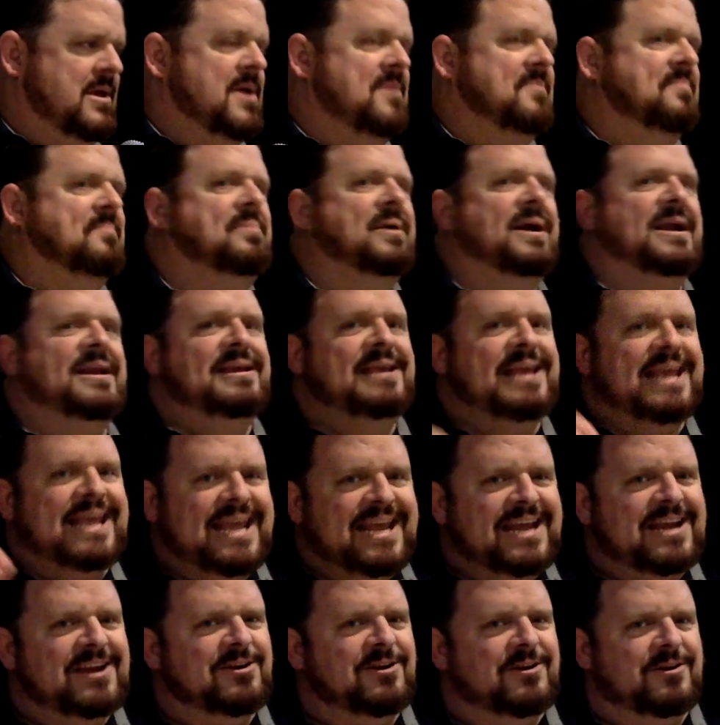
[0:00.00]
But
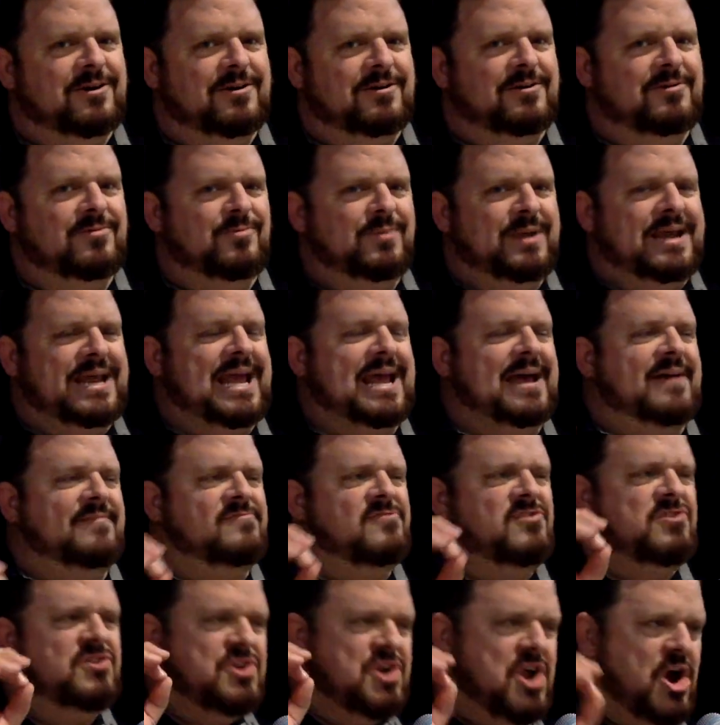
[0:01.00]
here we have
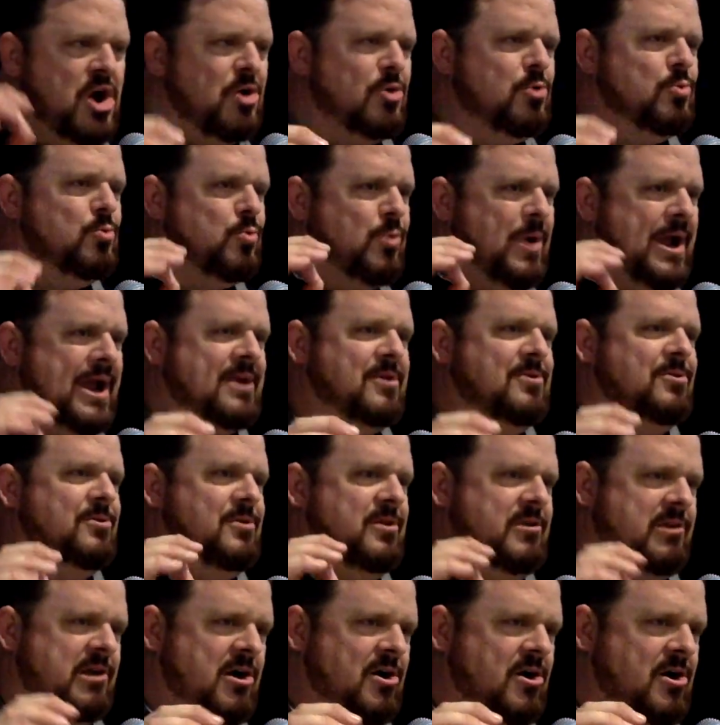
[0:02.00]
no record
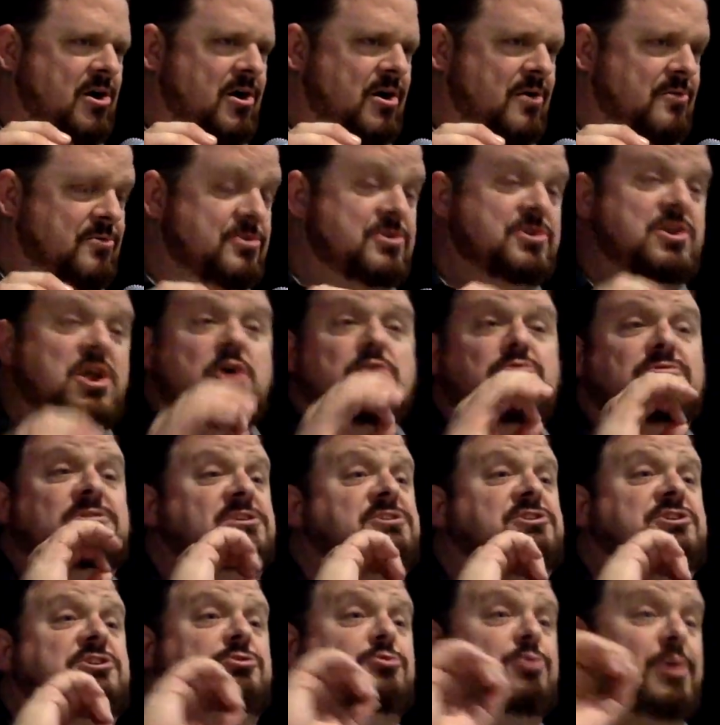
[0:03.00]
at all, no
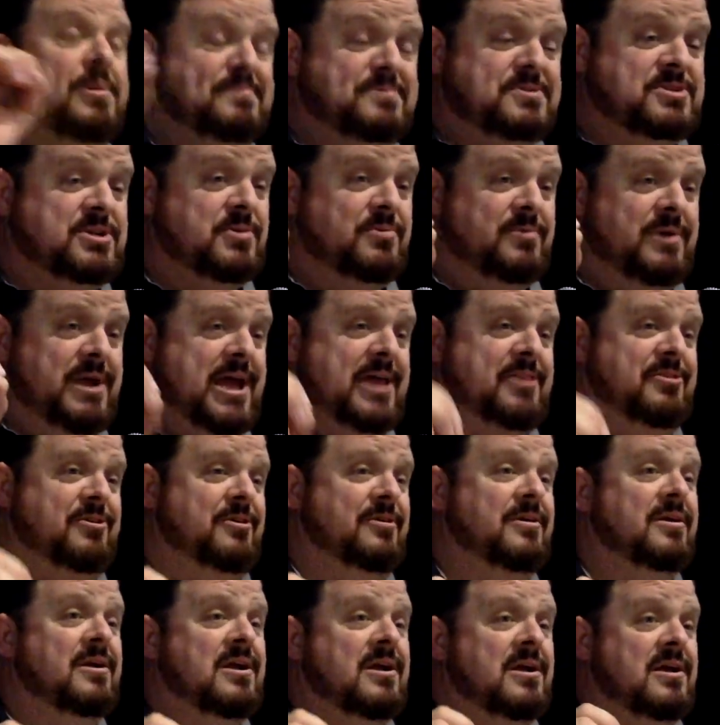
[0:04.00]
description
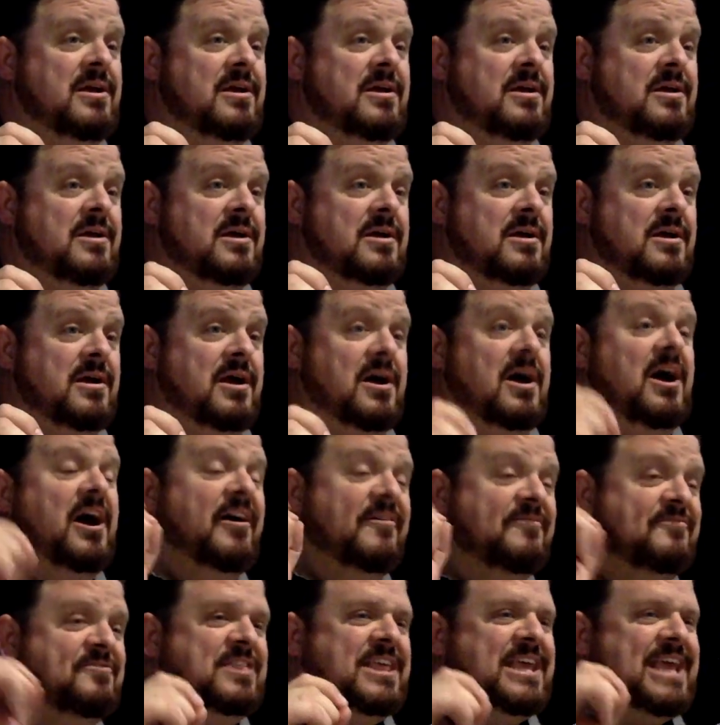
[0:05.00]
rather,
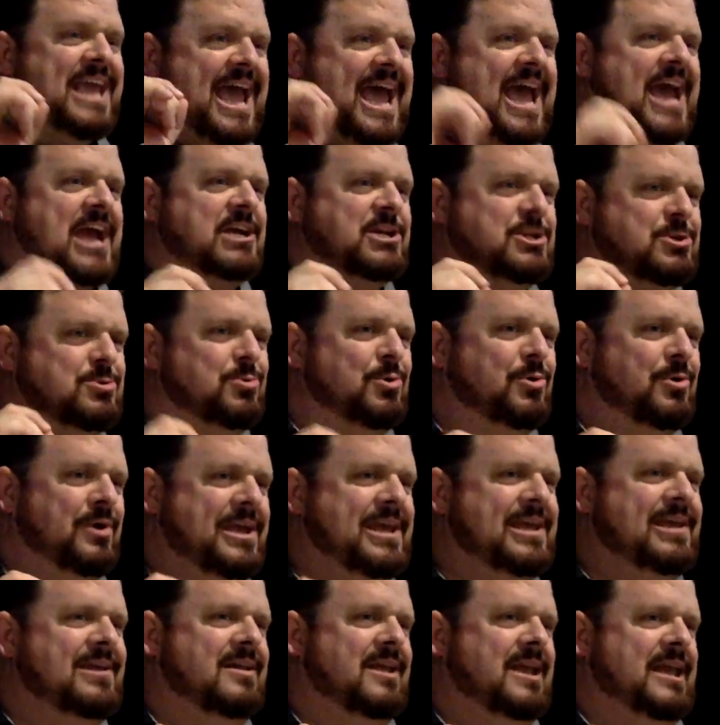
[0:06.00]
of the actual
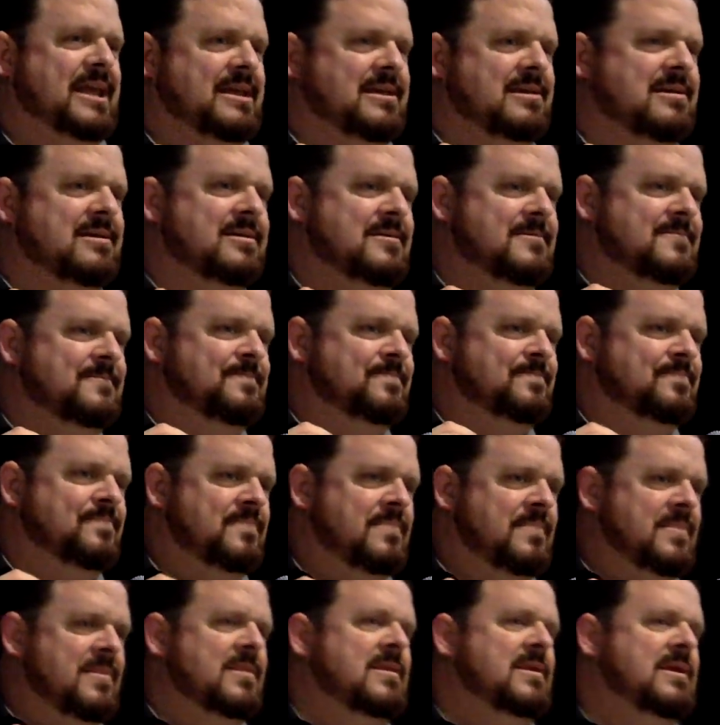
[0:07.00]
healing.
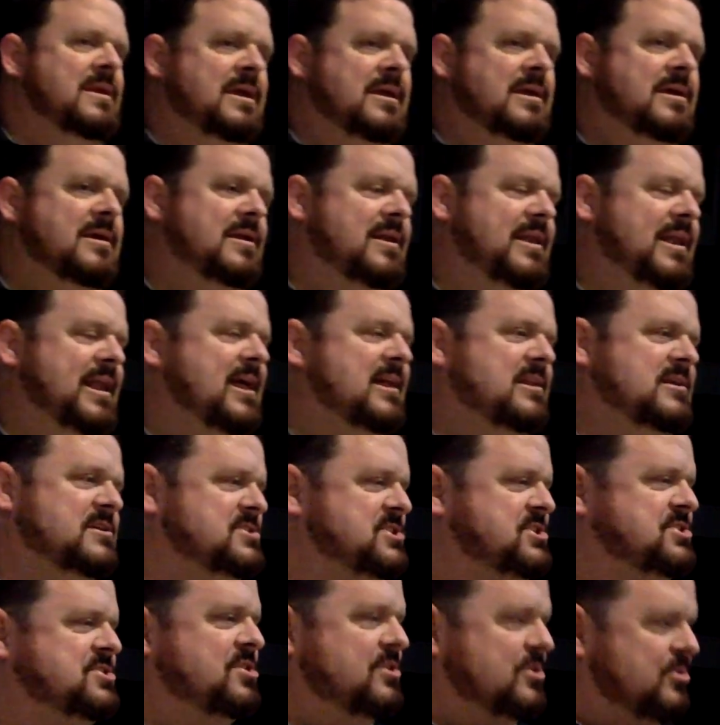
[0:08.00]
Now
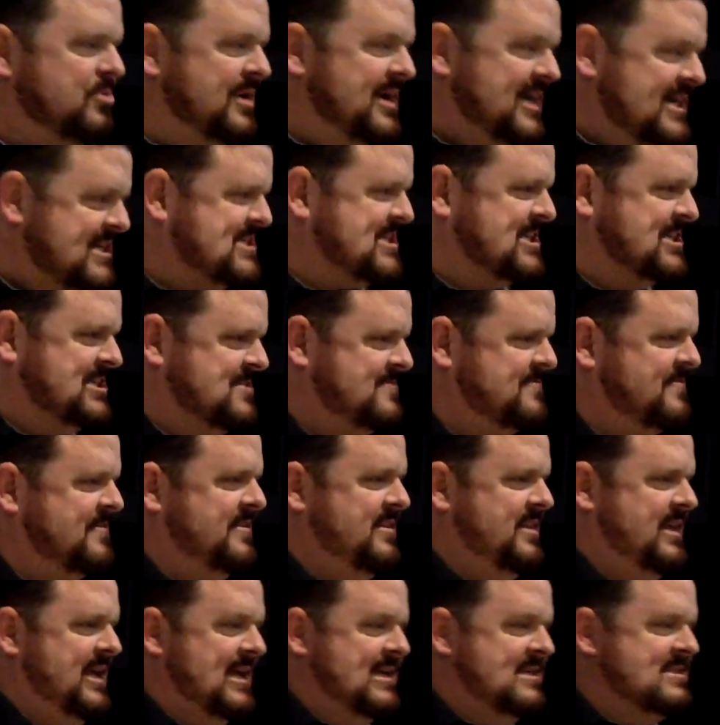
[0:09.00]
there's two reasons for
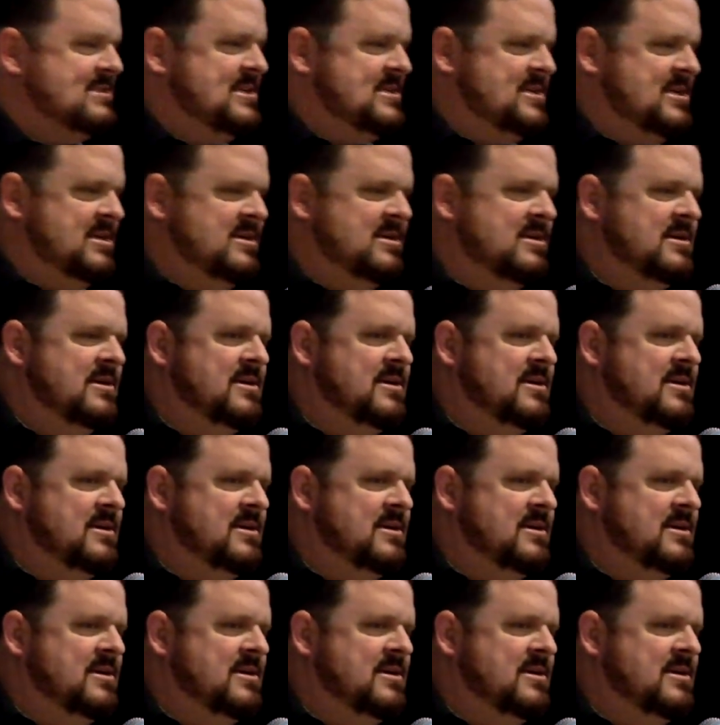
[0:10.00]
this.